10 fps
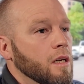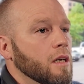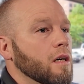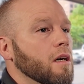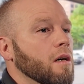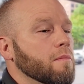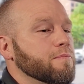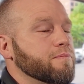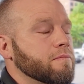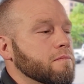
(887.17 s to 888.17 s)

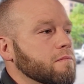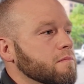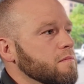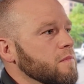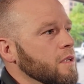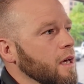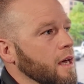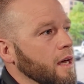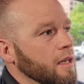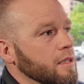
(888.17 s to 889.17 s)

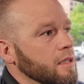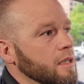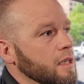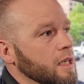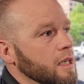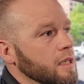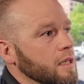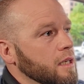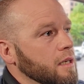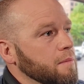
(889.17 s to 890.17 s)
and
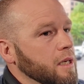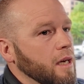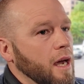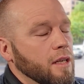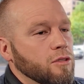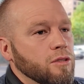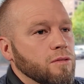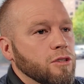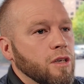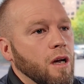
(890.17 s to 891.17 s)
he began to
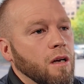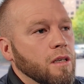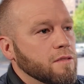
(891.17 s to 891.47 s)
share his